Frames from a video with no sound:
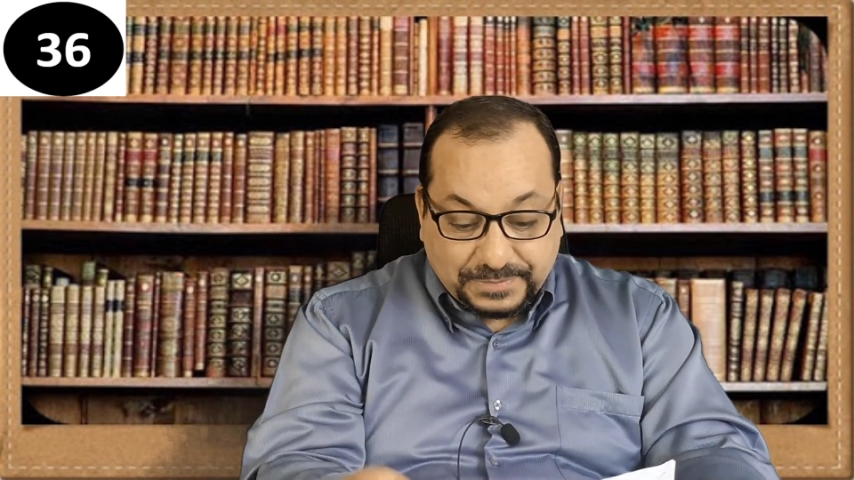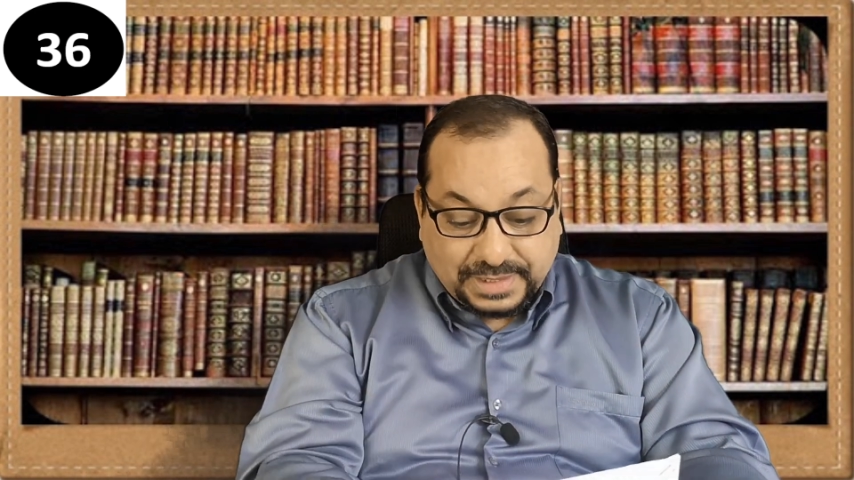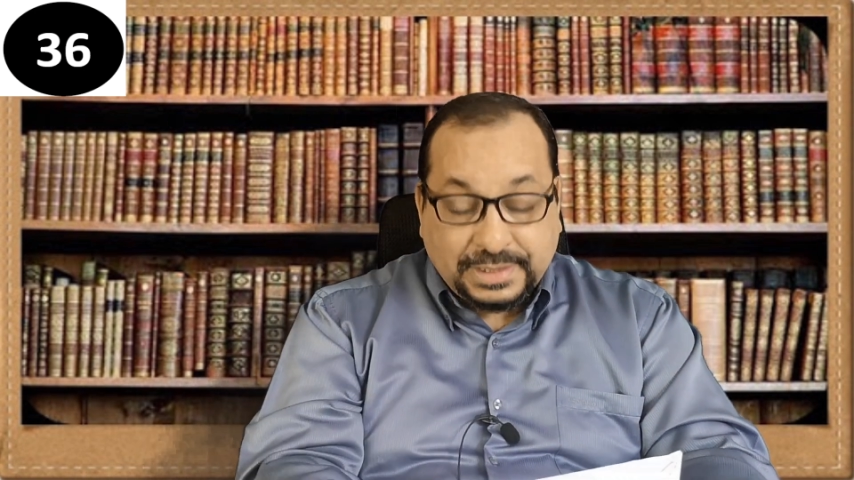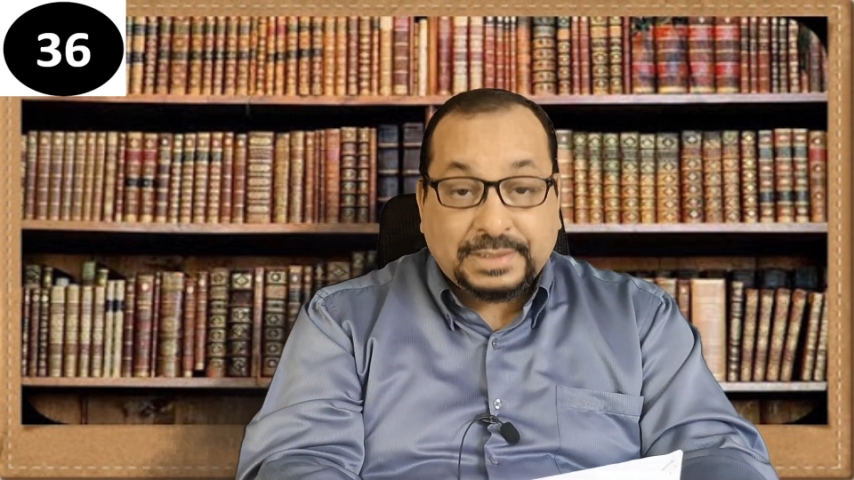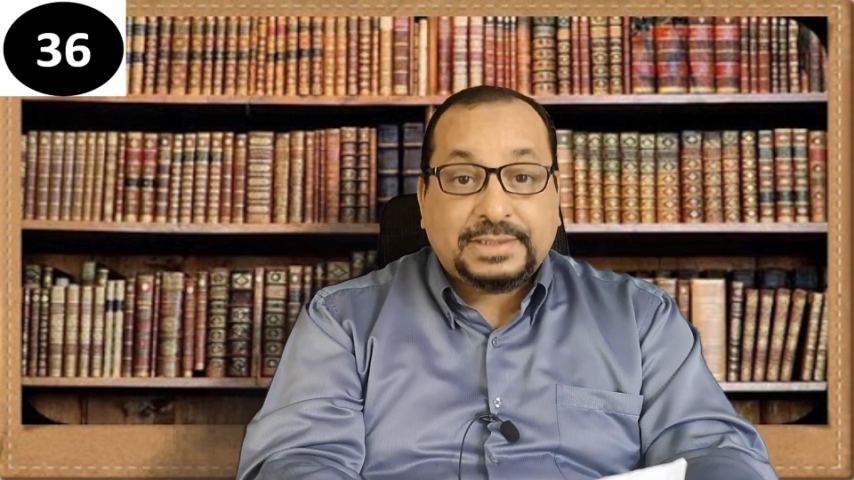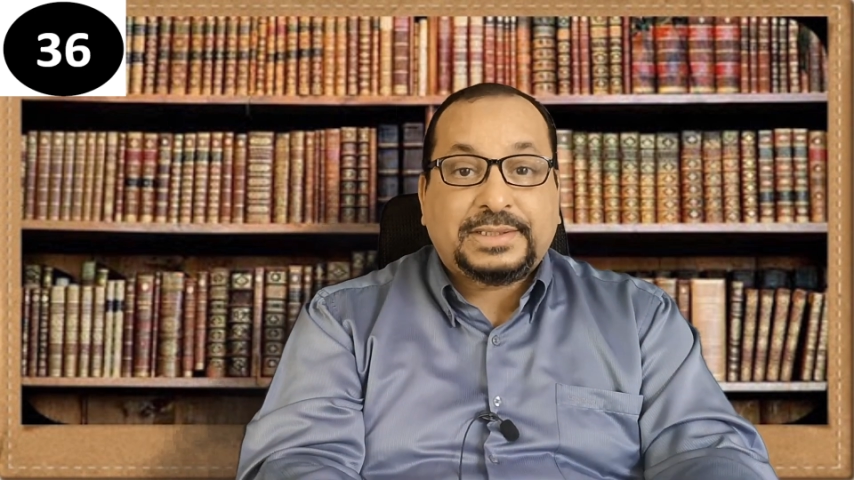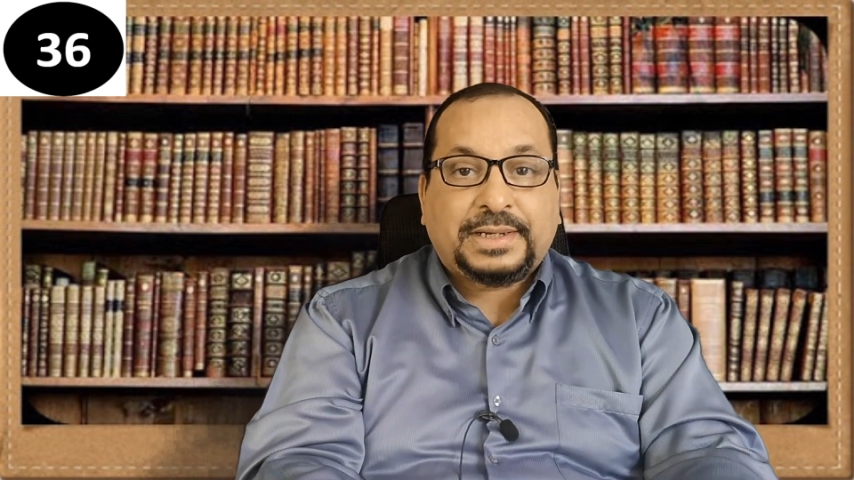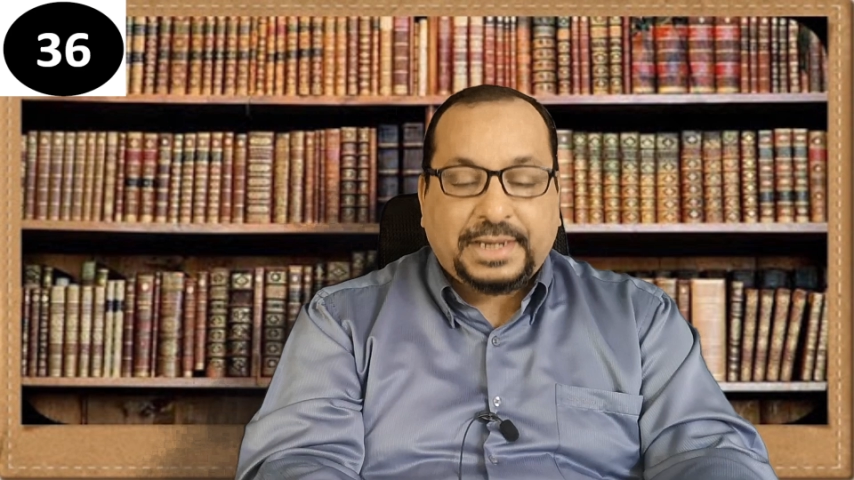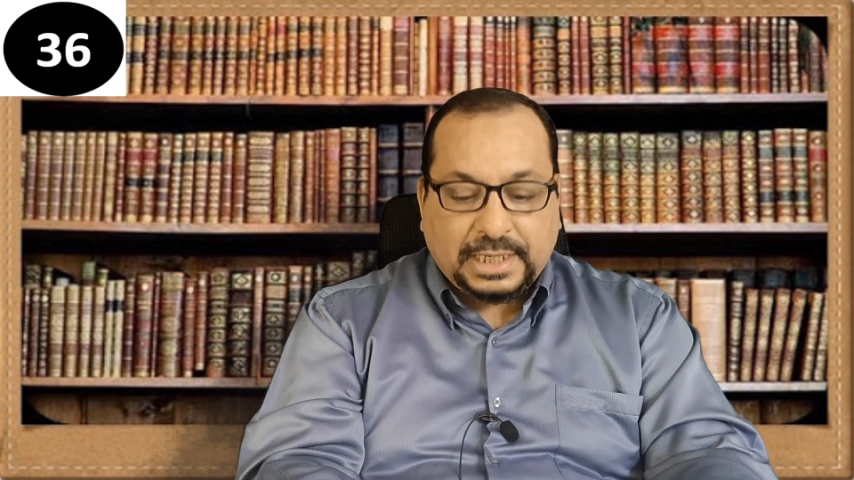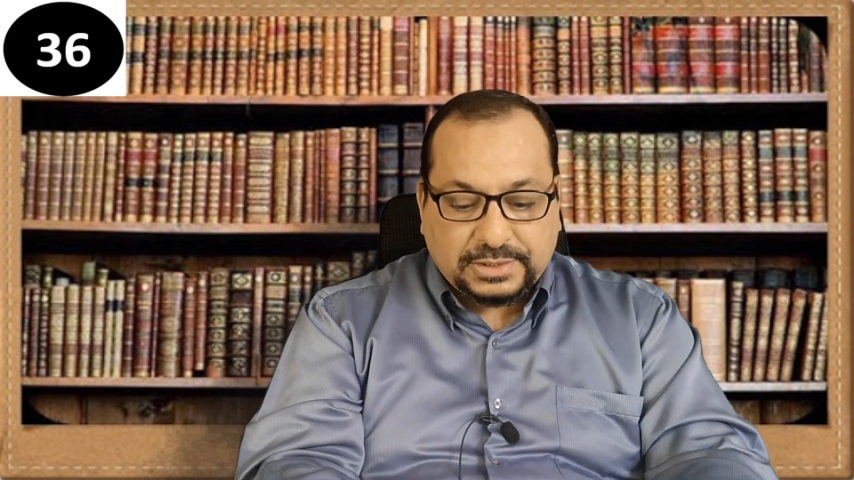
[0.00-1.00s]

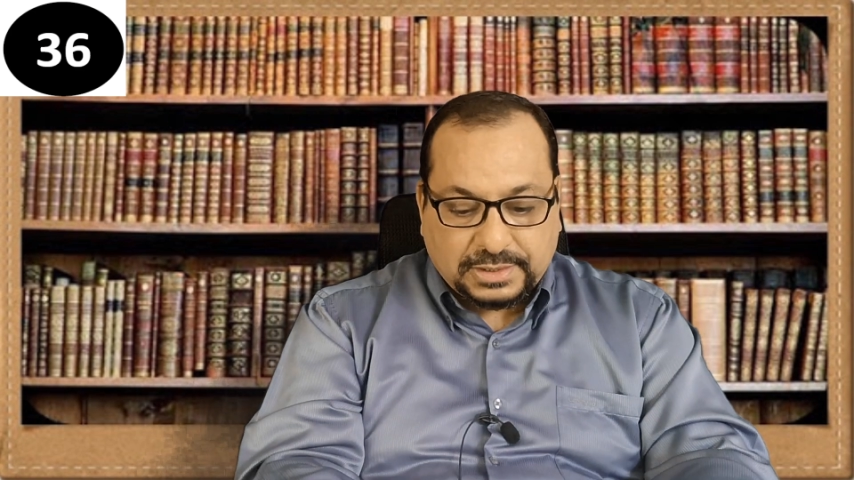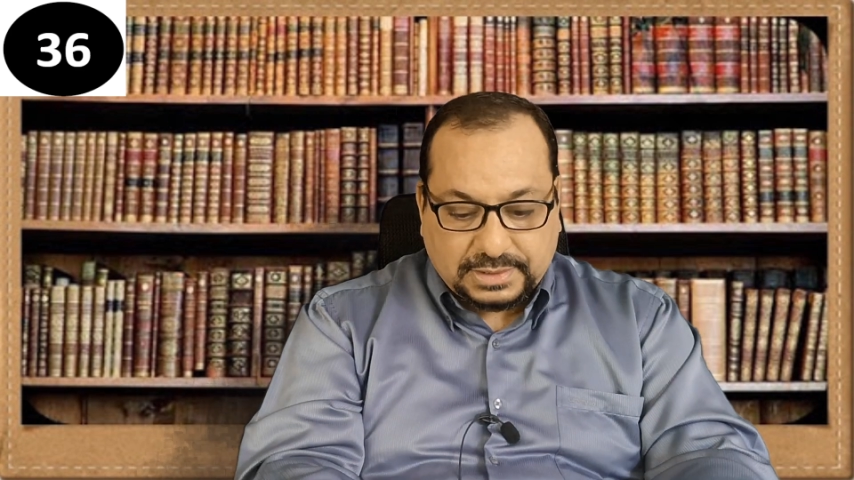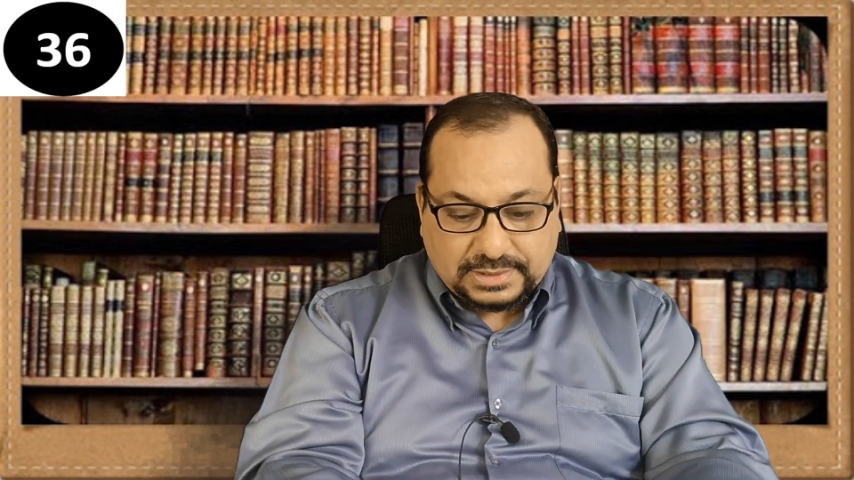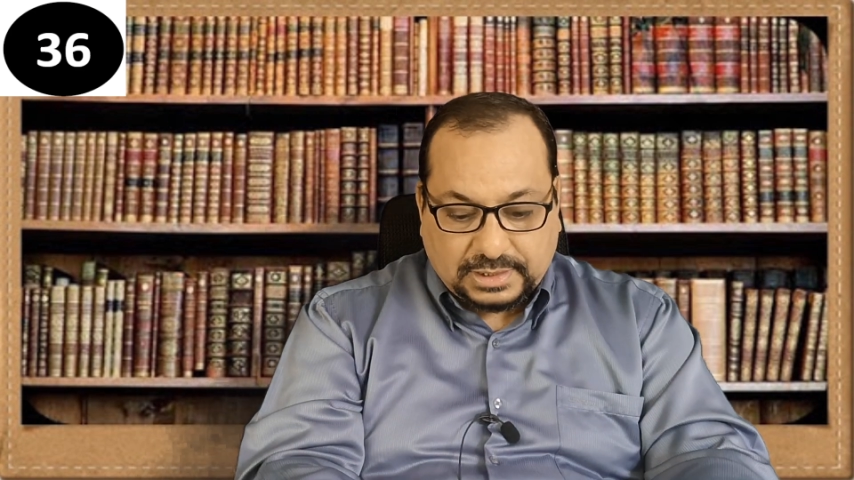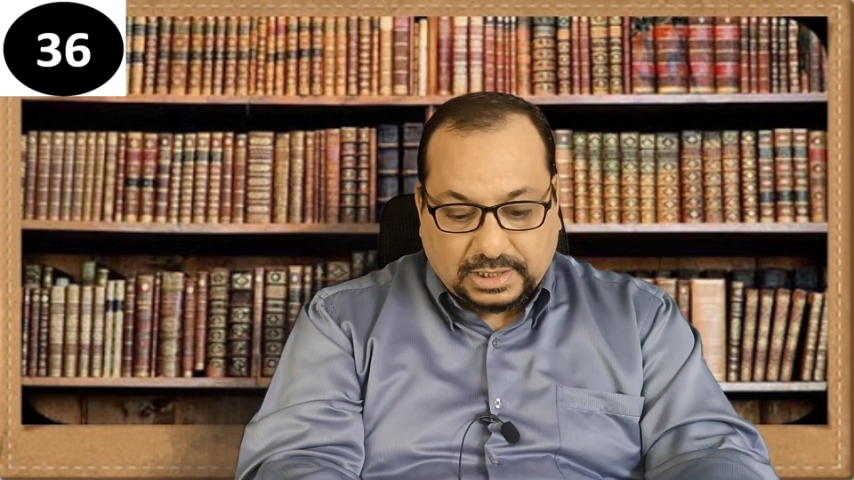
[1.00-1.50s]
inheriting natures